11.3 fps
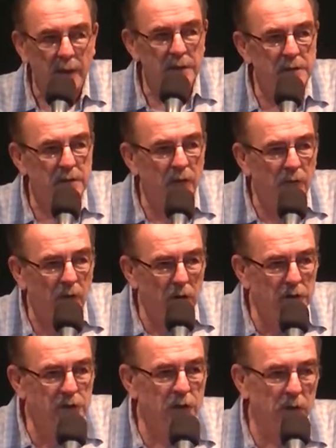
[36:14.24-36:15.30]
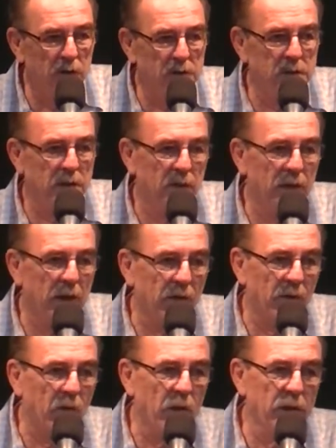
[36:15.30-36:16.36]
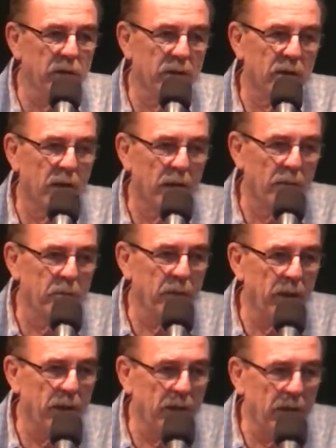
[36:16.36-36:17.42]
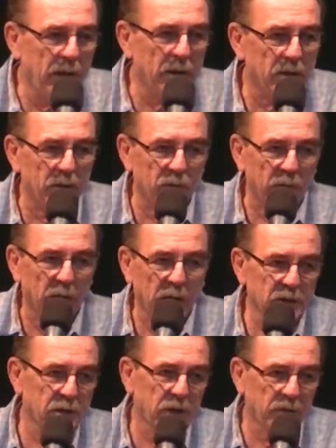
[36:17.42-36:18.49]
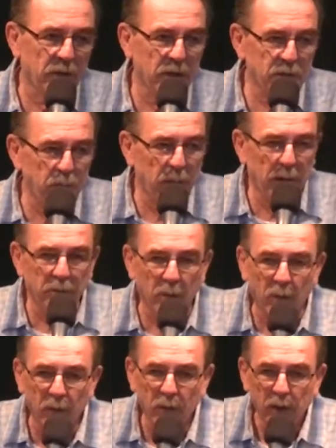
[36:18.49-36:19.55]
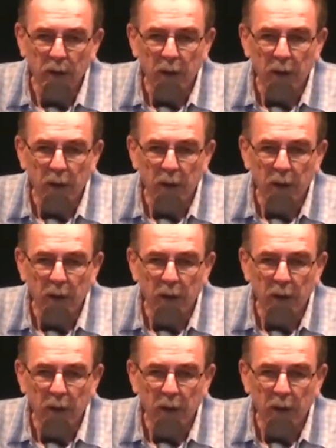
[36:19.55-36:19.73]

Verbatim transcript: It's the vultures that are going to come and eat the flesh of these people.